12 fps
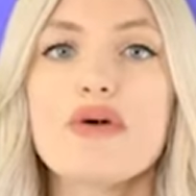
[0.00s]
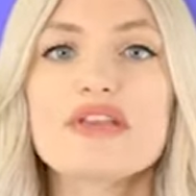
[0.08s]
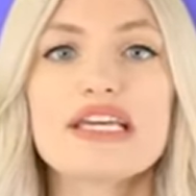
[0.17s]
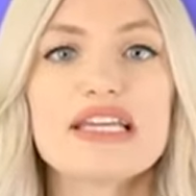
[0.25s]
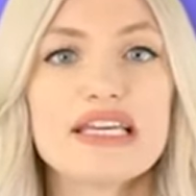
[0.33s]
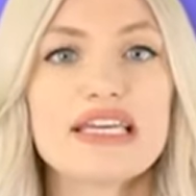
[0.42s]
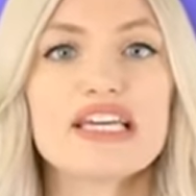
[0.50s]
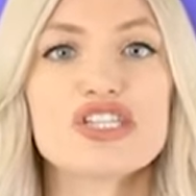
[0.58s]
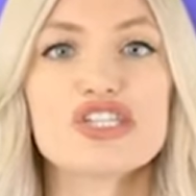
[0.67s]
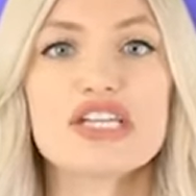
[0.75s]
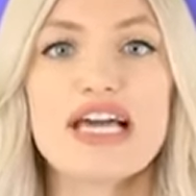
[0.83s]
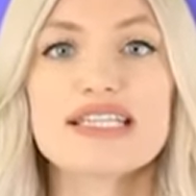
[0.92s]
while the eating
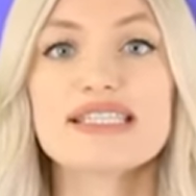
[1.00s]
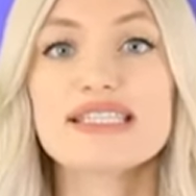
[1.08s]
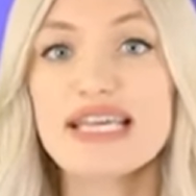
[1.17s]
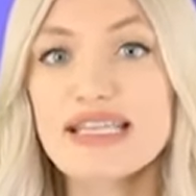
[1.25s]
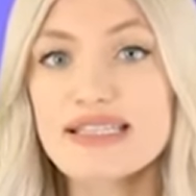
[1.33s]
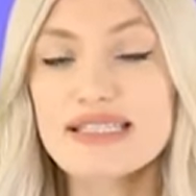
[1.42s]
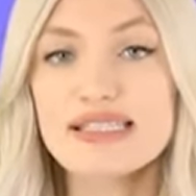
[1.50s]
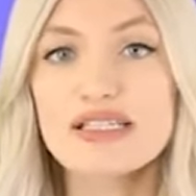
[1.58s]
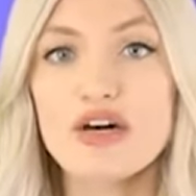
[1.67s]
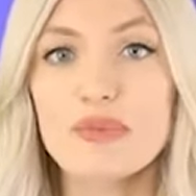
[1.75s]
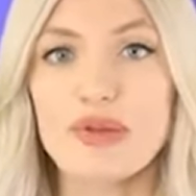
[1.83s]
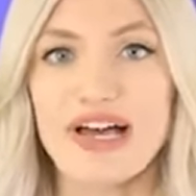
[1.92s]
kitchen has stainless
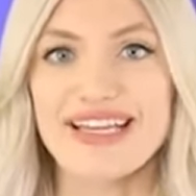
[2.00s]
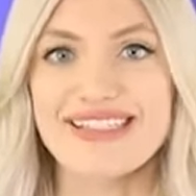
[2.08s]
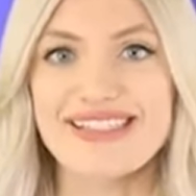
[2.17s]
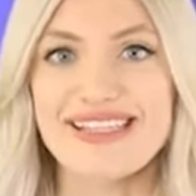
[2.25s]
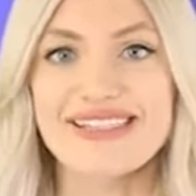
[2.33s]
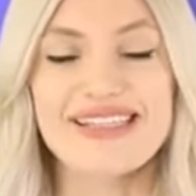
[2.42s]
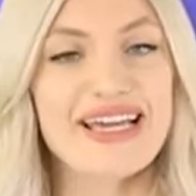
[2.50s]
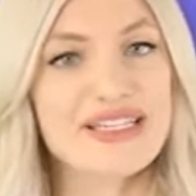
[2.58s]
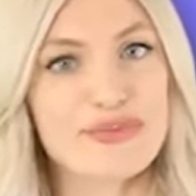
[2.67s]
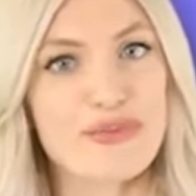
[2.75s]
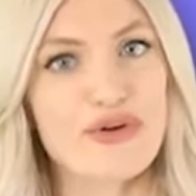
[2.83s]
steel appliances and